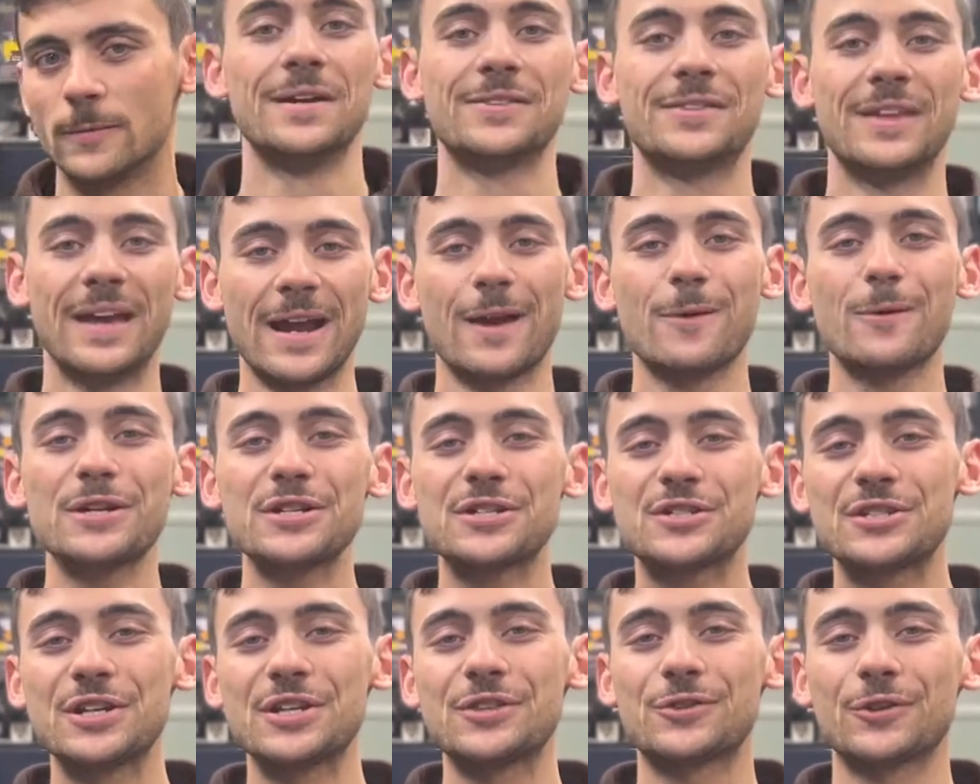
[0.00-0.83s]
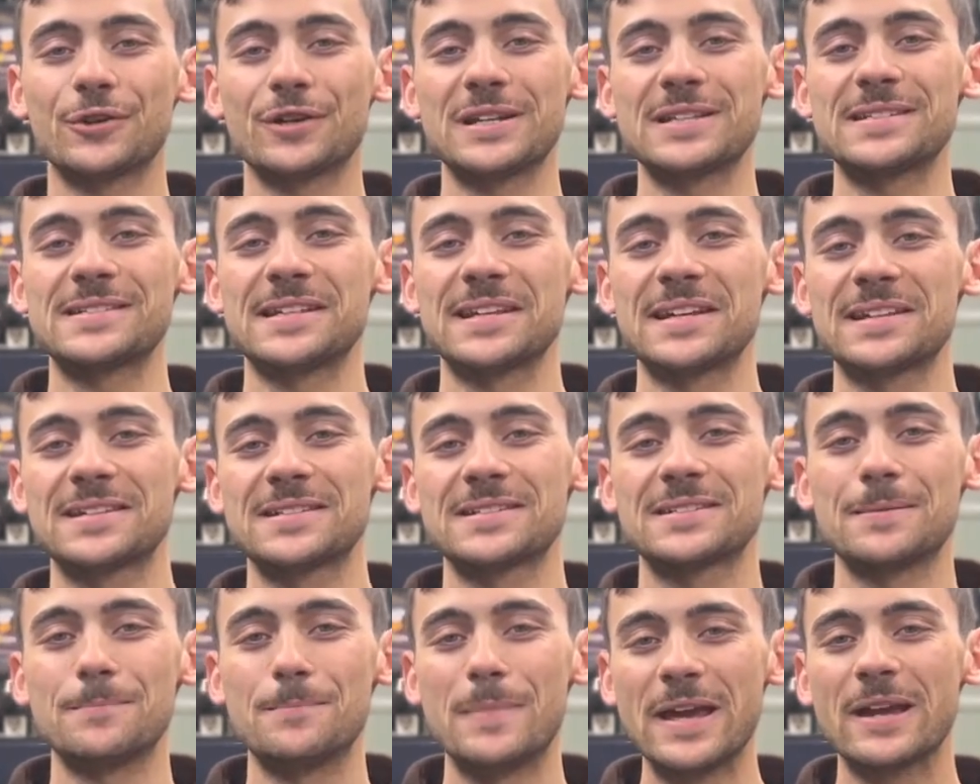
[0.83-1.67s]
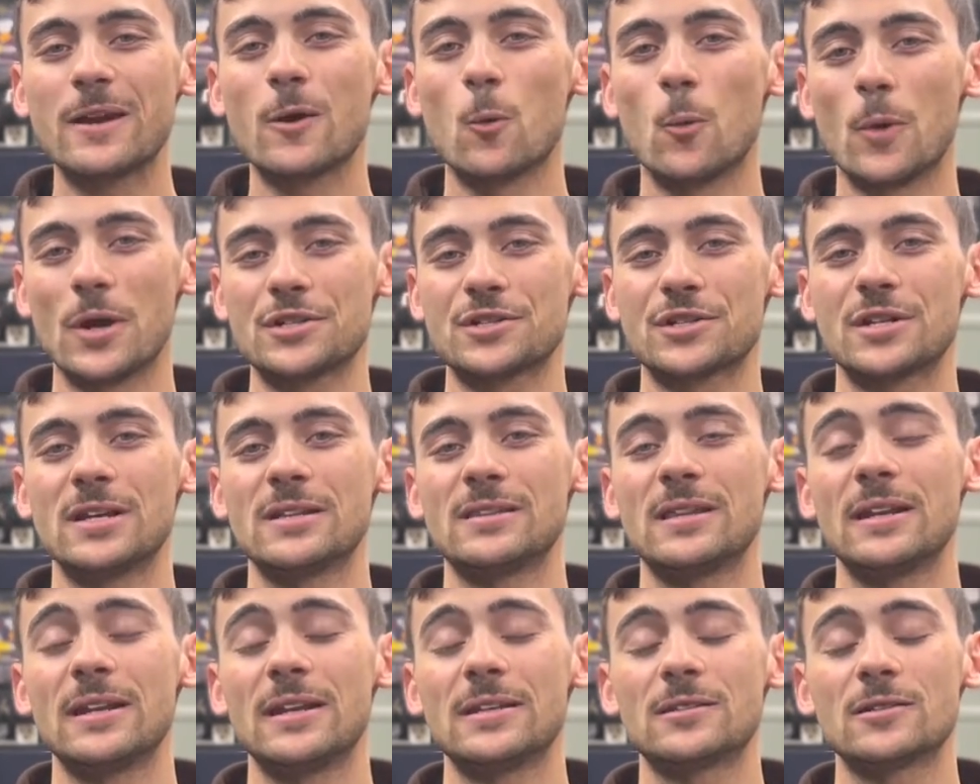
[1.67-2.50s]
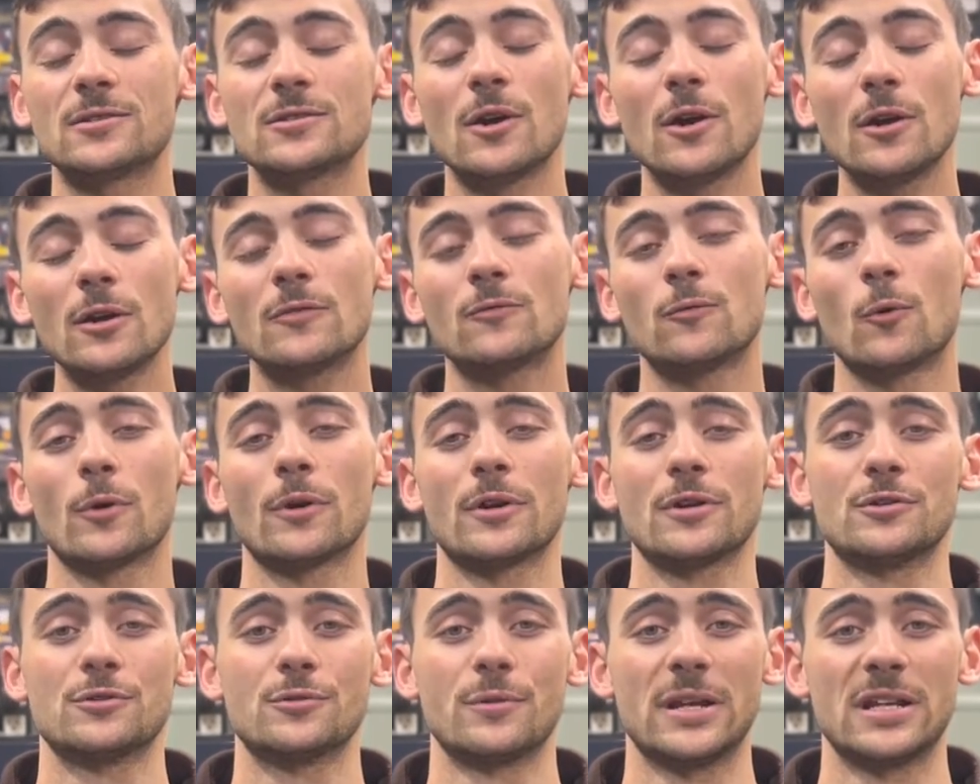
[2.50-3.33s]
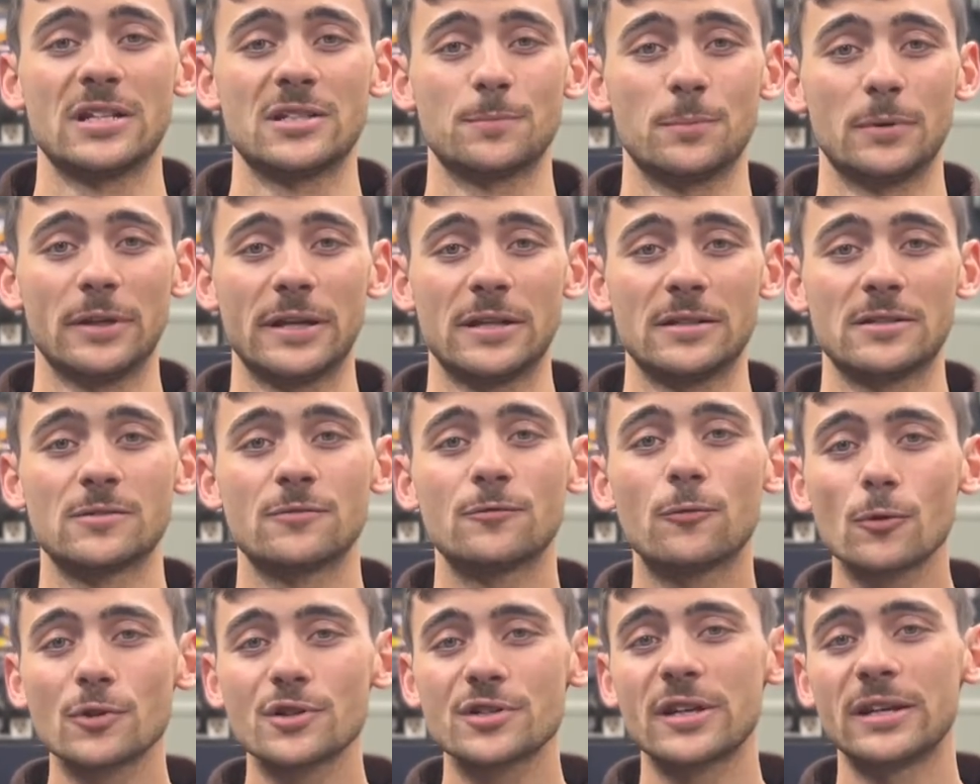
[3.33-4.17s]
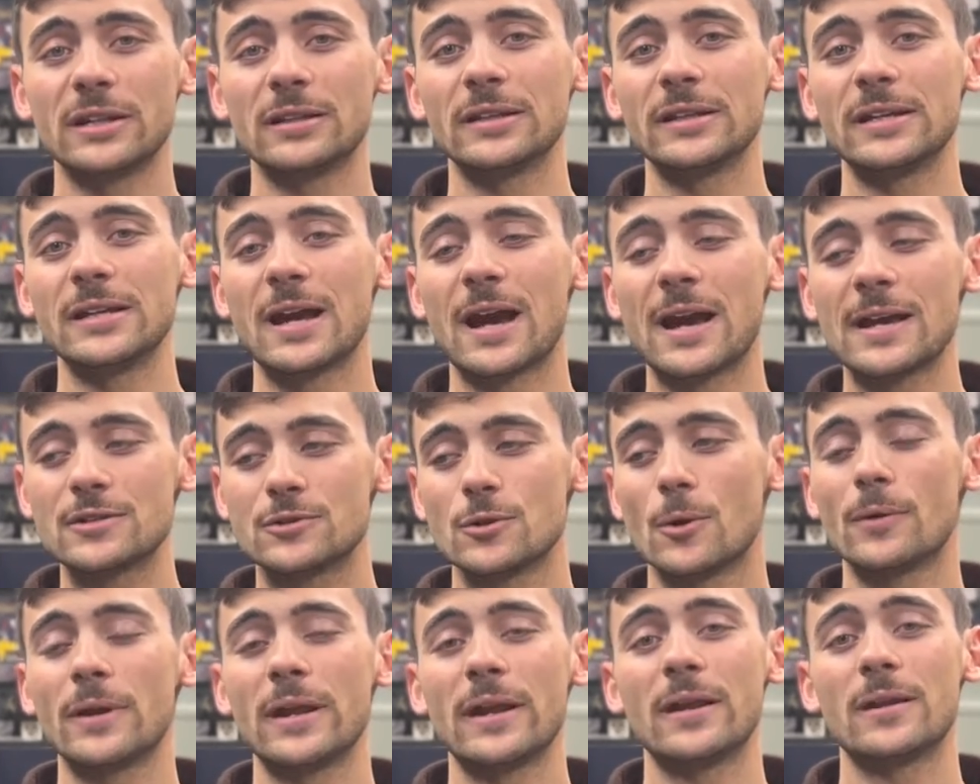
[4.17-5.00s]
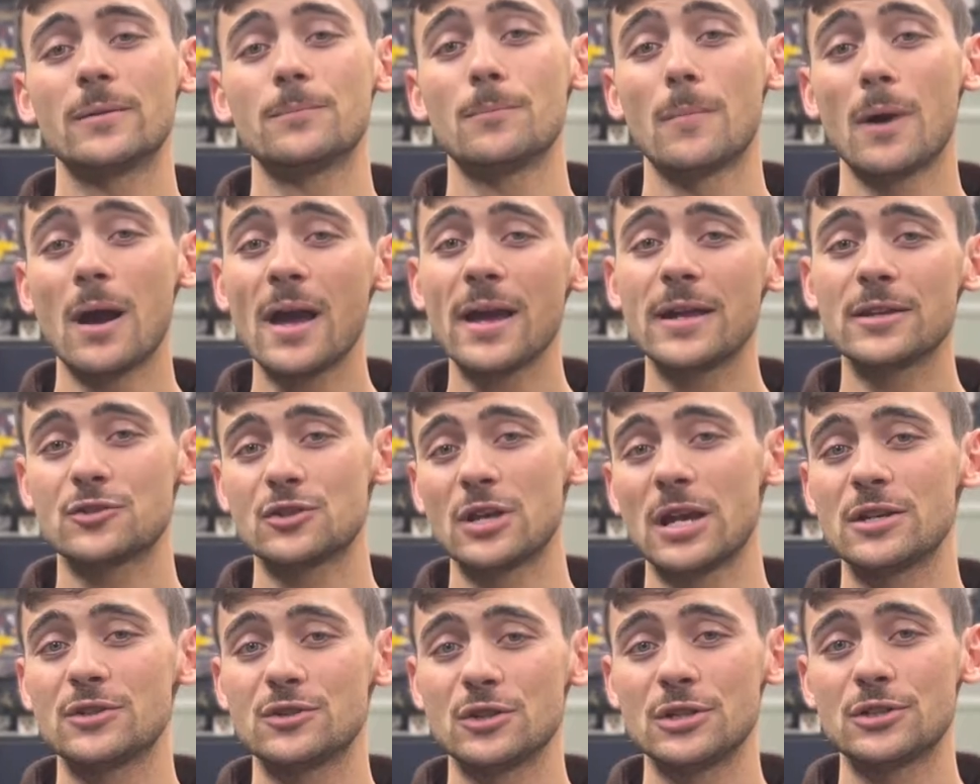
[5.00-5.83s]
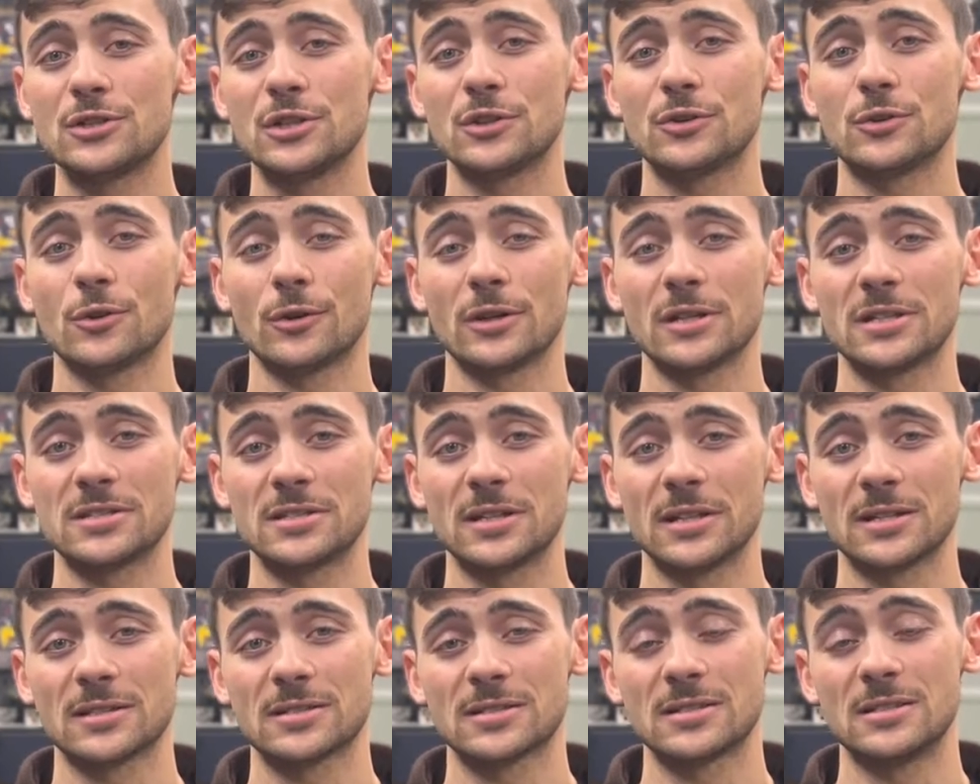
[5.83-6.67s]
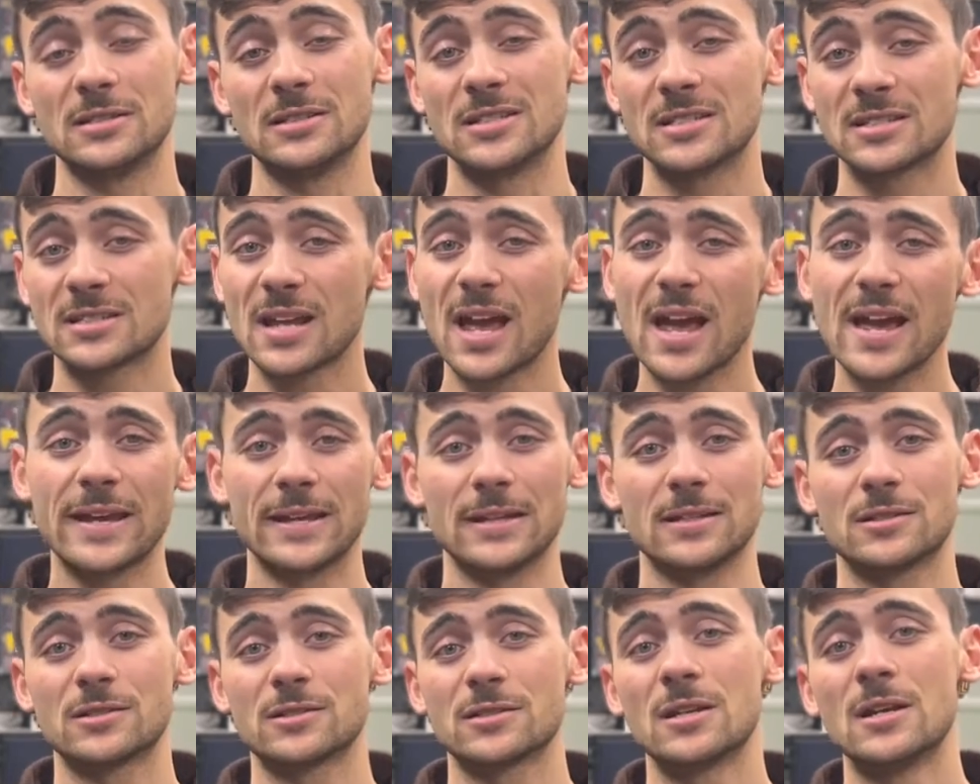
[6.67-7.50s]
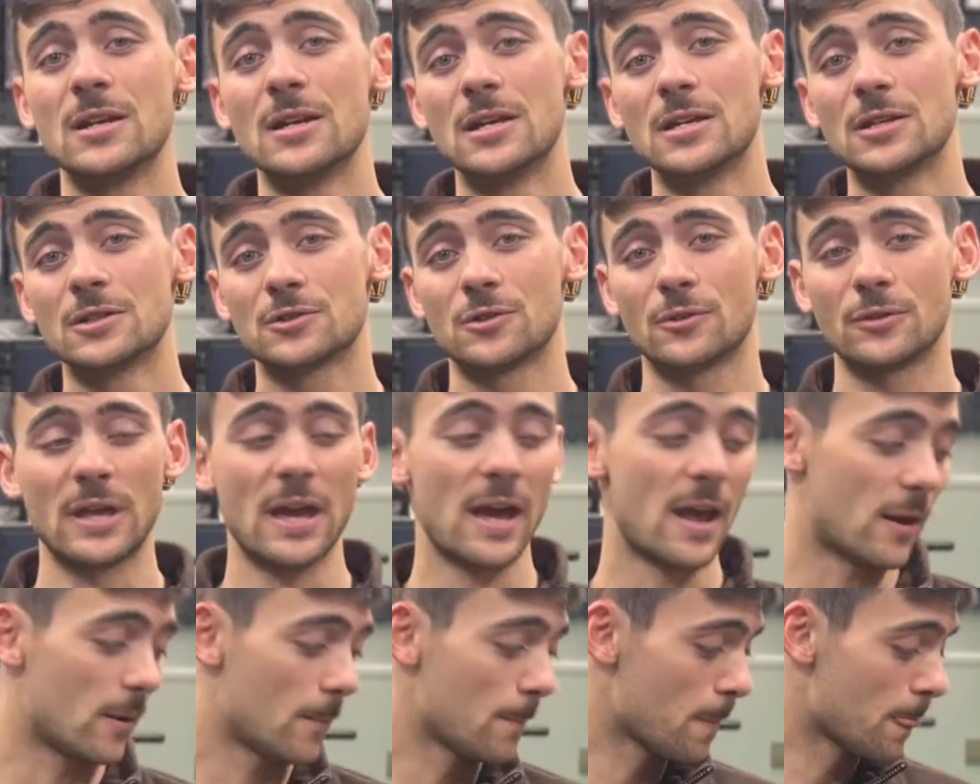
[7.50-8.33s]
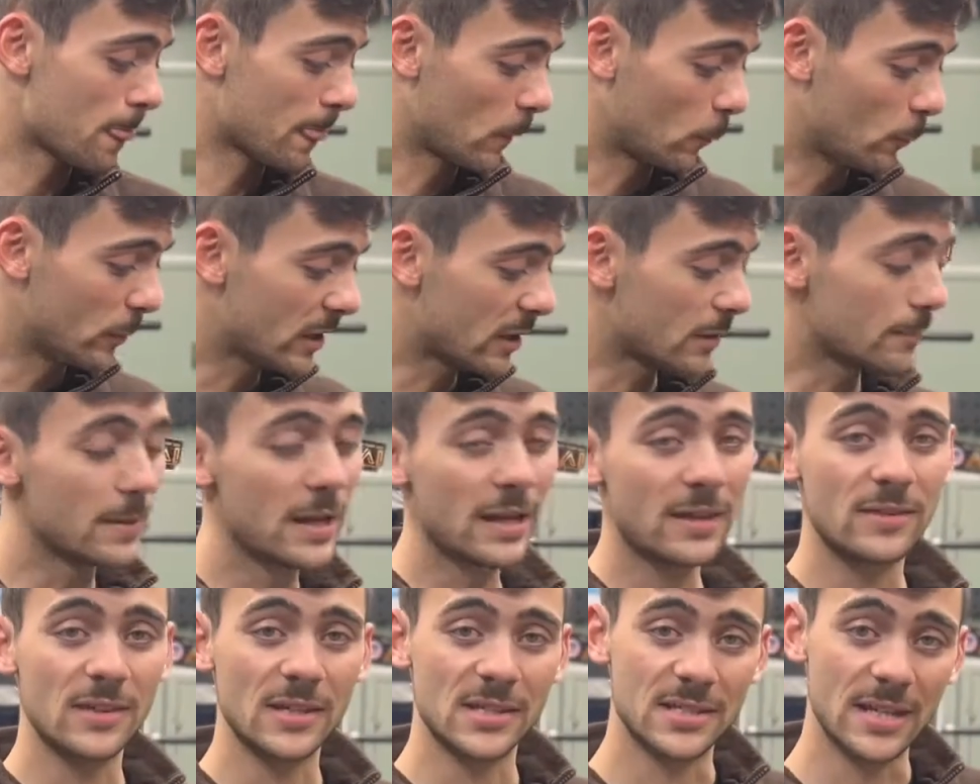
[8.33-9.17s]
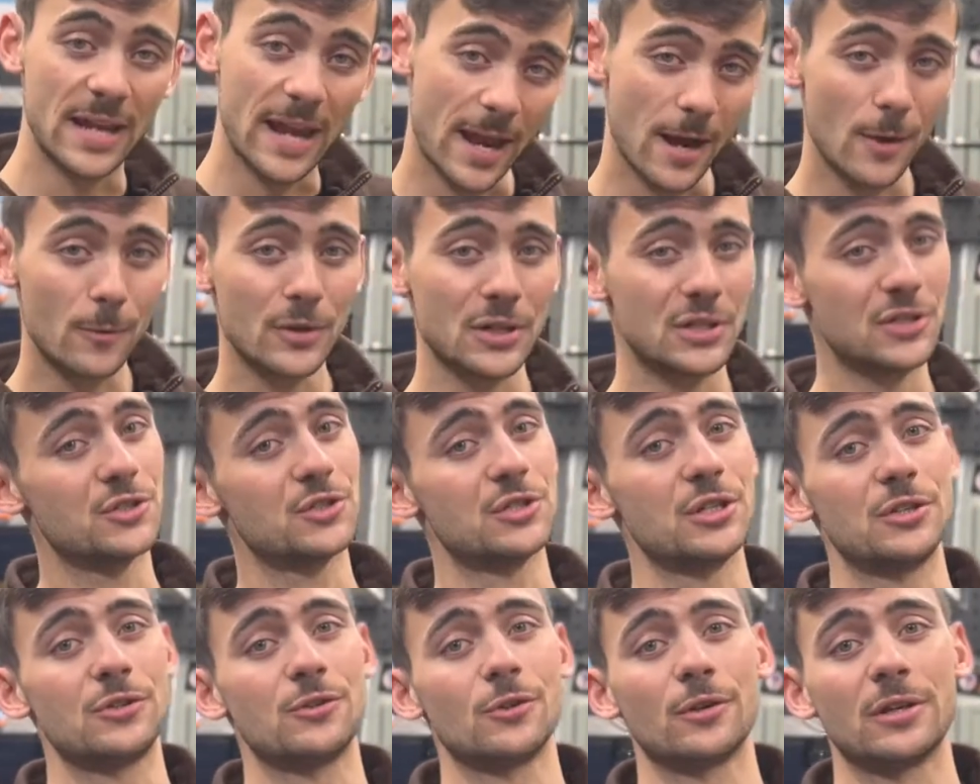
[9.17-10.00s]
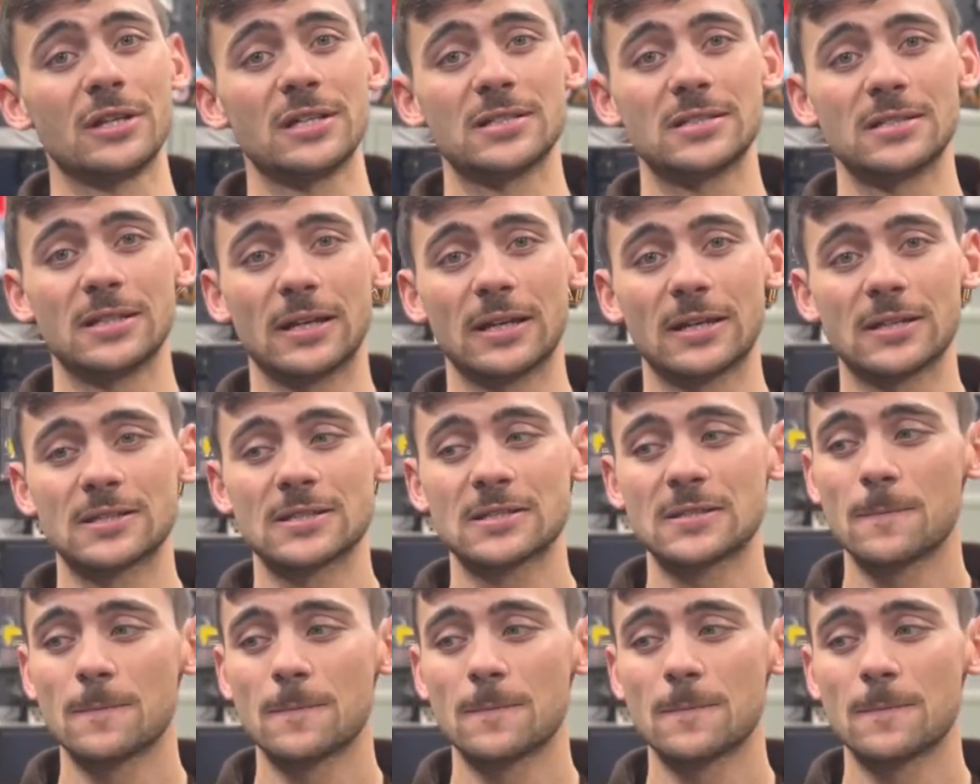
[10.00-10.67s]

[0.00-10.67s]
The ARES G36 is a Make-A-Wish kid that needs a ton of organ transplants. Fortunately, I donated my G36 to science so that we can make this ARES G36